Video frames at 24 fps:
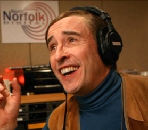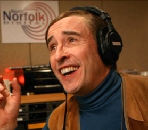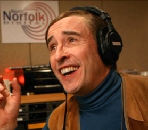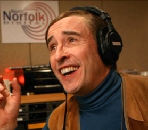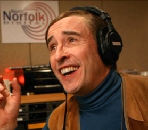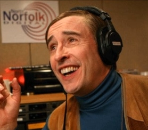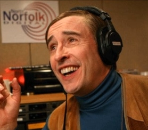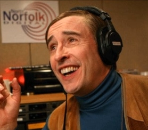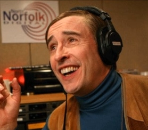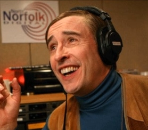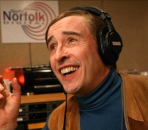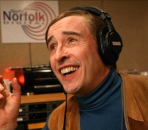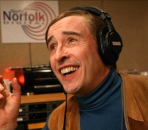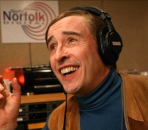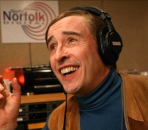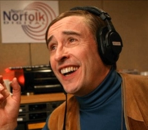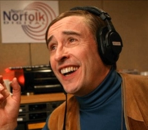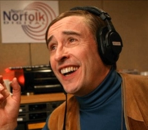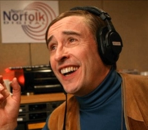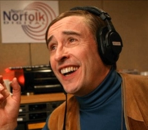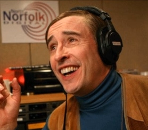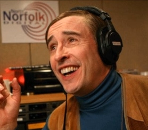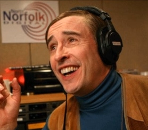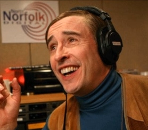
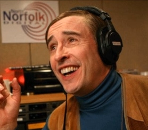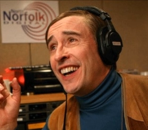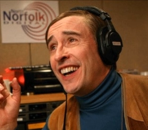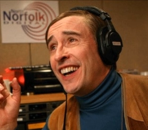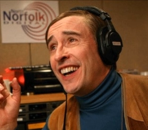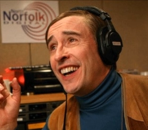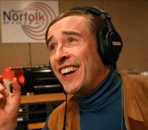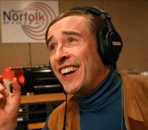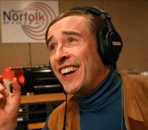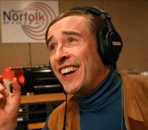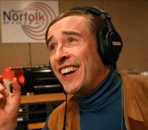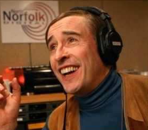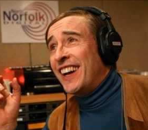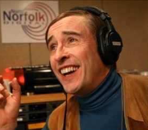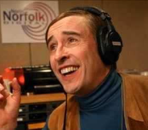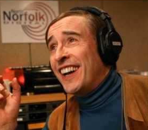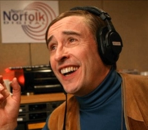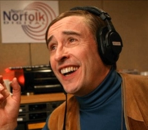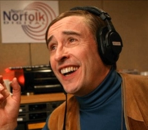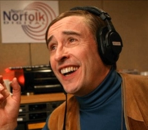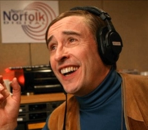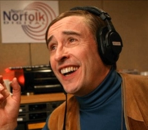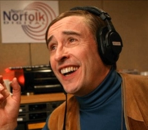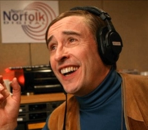
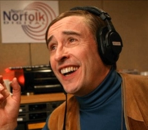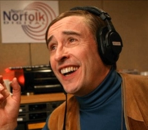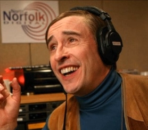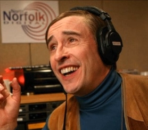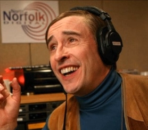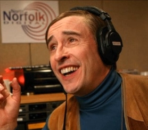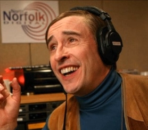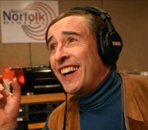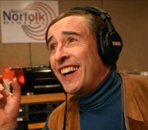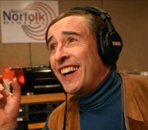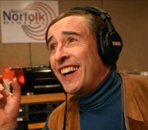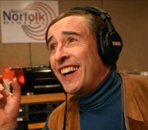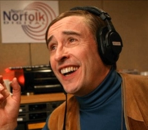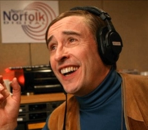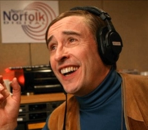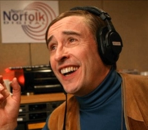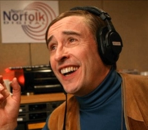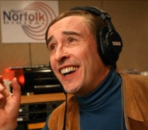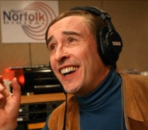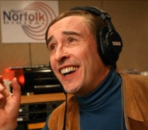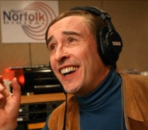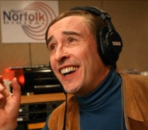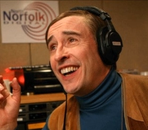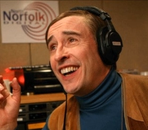
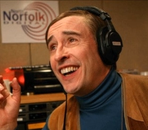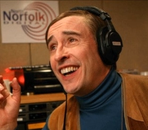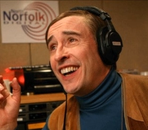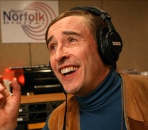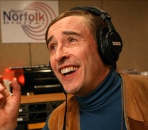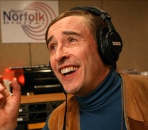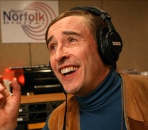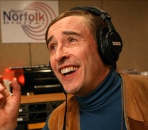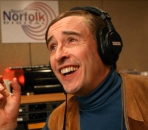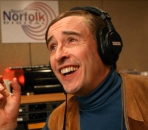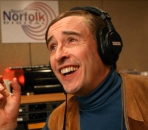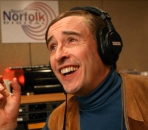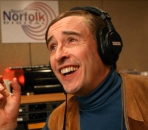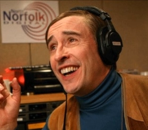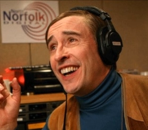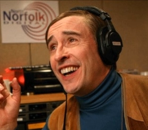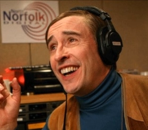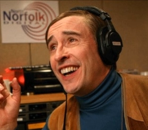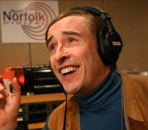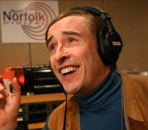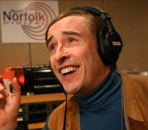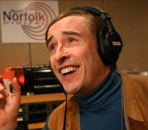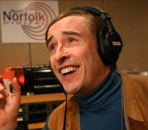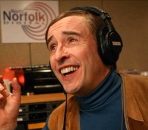
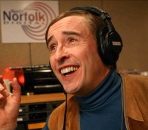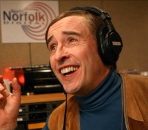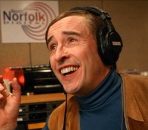[no speech]